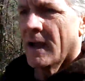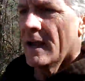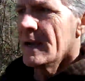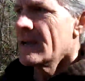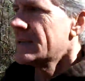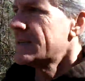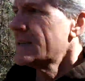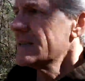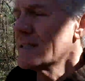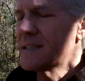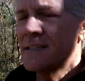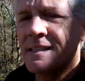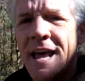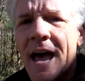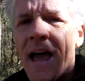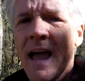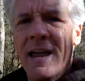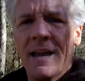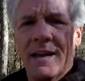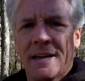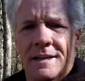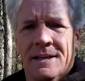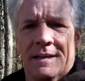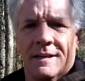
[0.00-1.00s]
It's
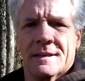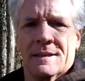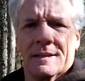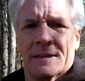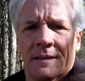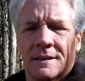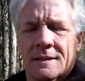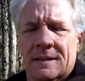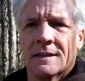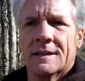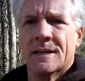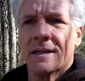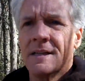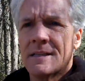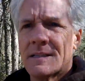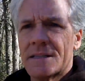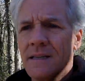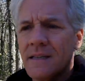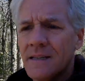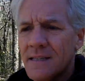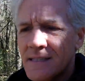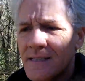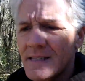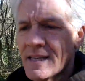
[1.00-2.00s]
insane. It's
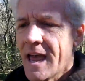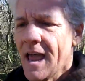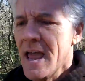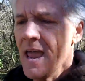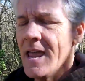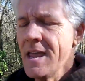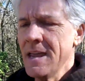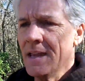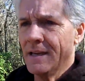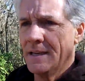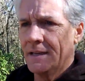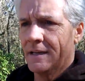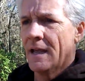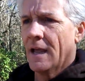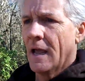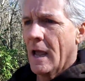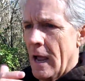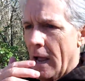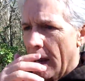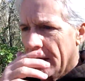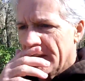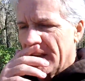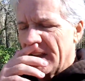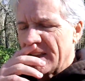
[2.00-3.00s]
insane.
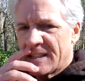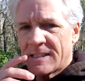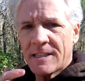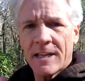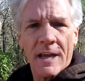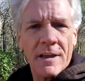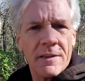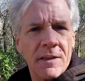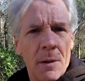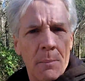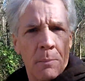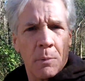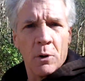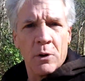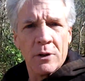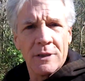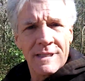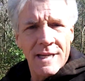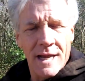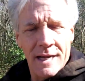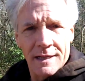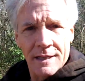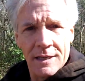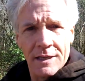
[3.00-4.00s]
And they say they put
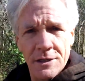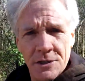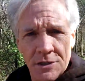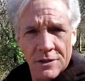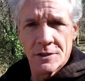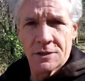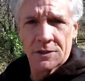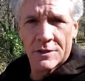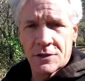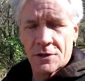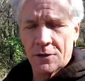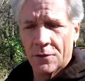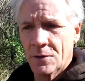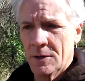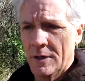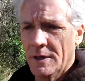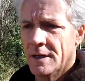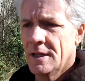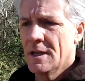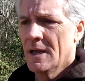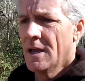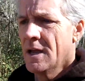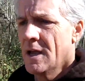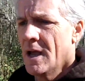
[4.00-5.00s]
technicians to it.
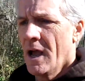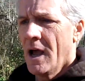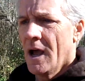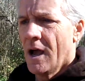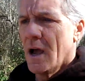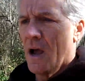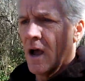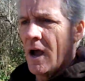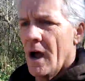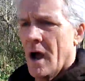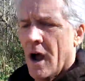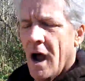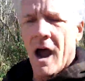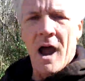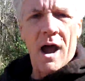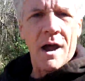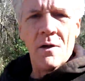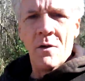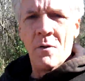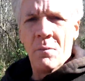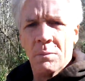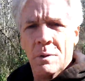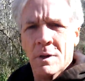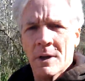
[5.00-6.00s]
I
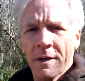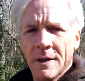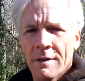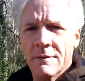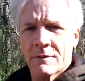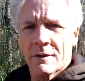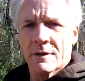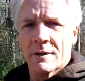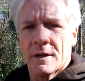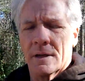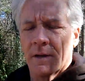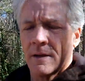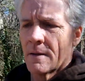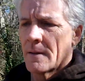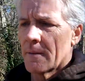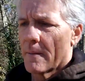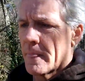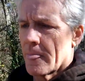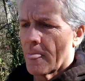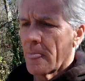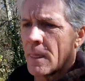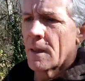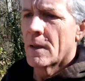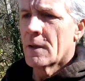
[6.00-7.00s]
don't believe it.
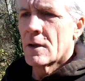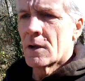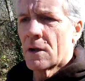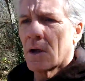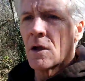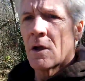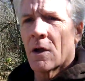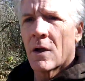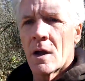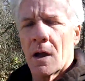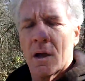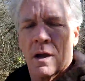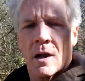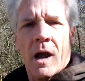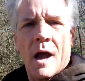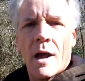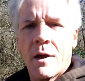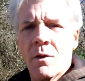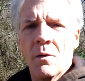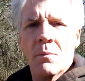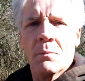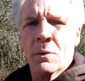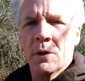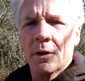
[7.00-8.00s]
I
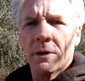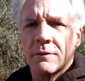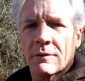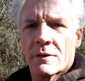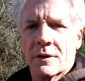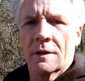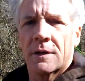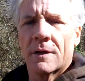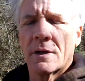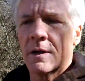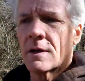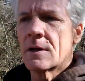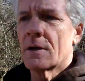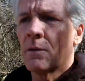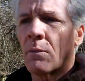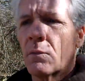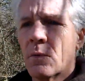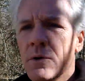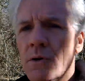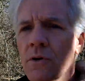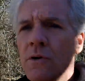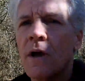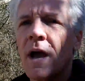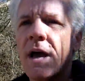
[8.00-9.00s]
don't believe it.
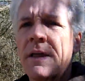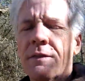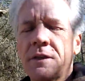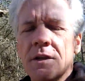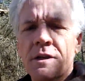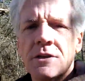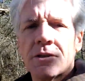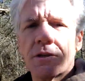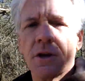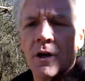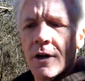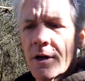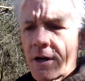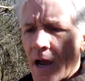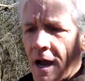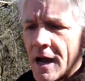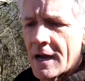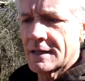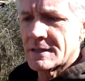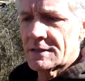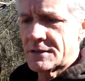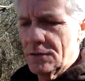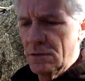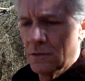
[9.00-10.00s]
When you got these young
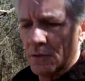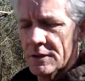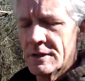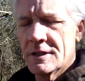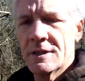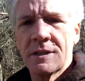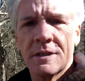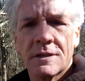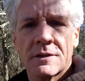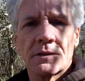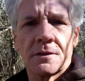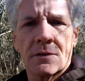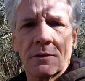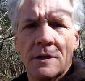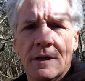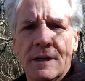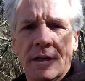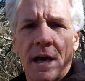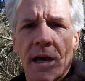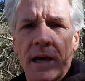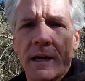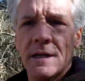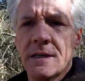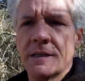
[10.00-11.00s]
guys doing this in three
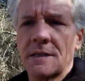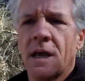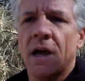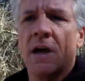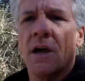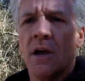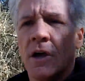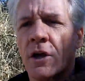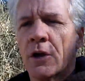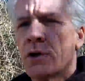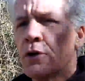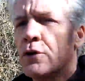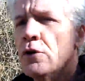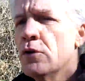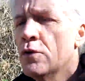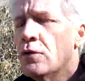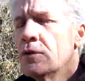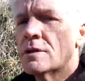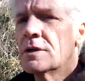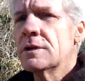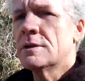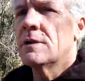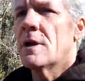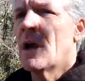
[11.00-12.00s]
days
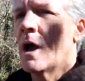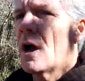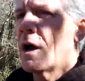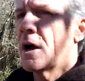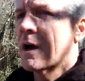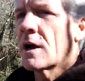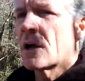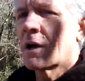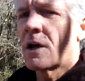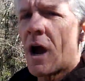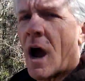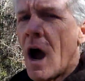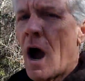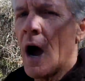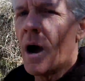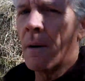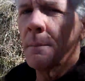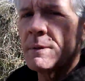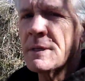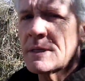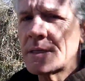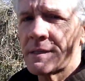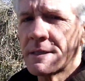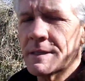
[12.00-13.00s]
using
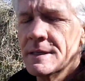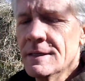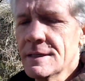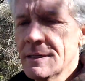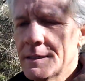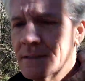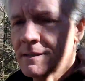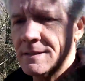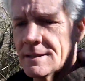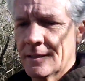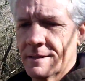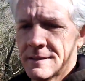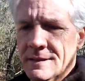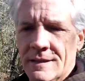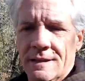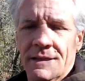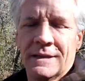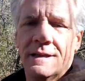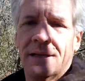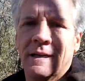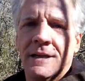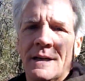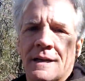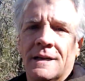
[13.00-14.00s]
common sense,
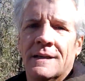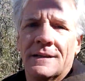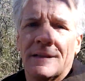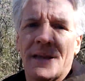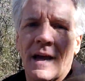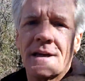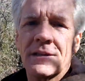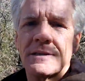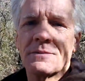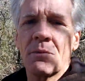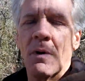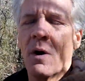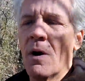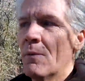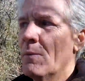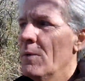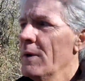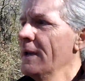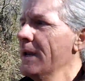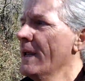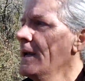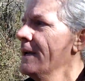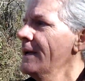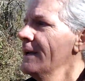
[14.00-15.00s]
that's what we
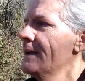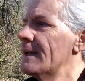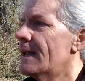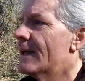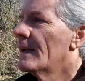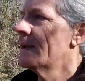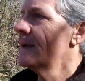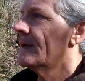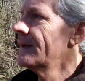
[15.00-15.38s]
need.